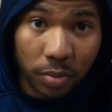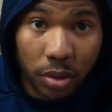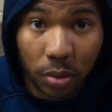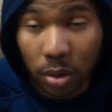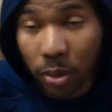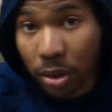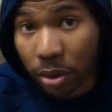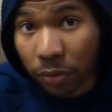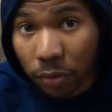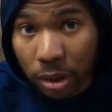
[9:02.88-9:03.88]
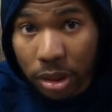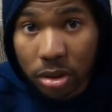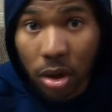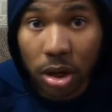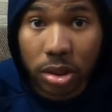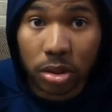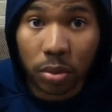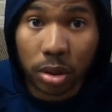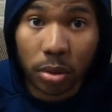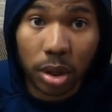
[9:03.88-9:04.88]
You want to work on your forty starts. You
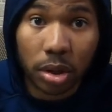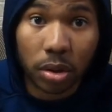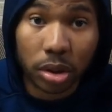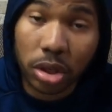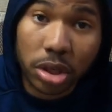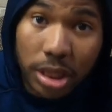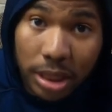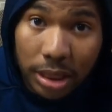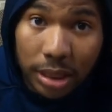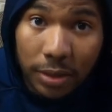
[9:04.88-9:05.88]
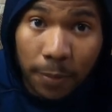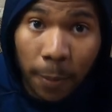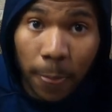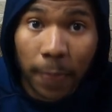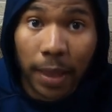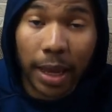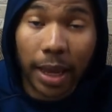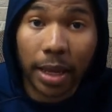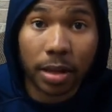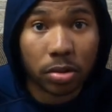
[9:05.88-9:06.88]
want to work on your agility
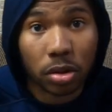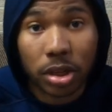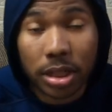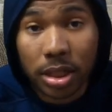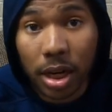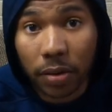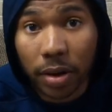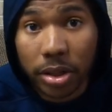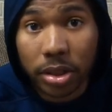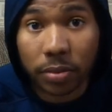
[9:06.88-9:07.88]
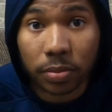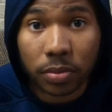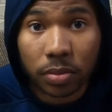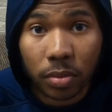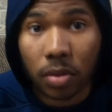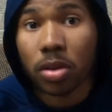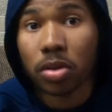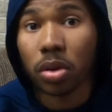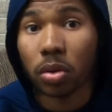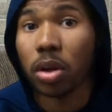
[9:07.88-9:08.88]
and your change of direction.
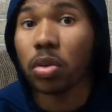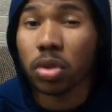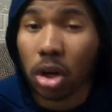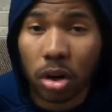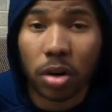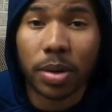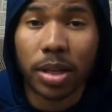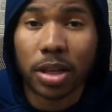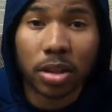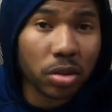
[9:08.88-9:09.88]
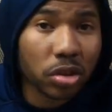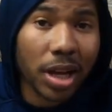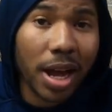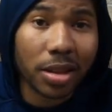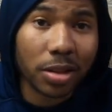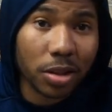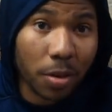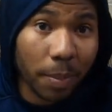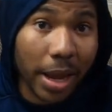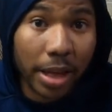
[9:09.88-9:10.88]
So those are going to be the, the kind of the
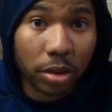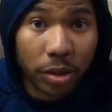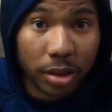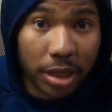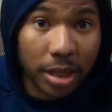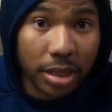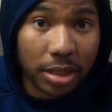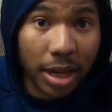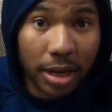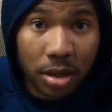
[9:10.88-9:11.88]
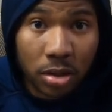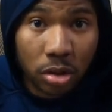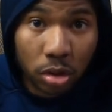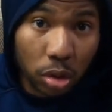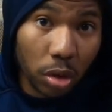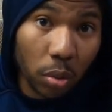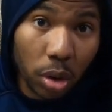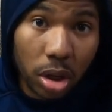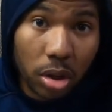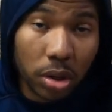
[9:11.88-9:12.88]
main three things that you can
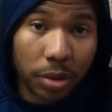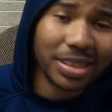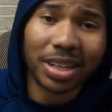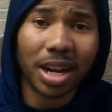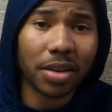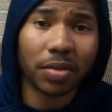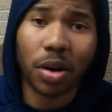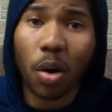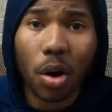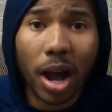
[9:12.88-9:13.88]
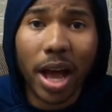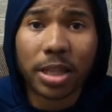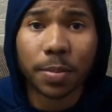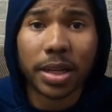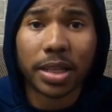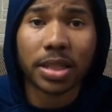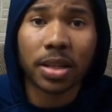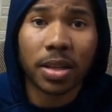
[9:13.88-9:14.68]
work on to cover all aspects.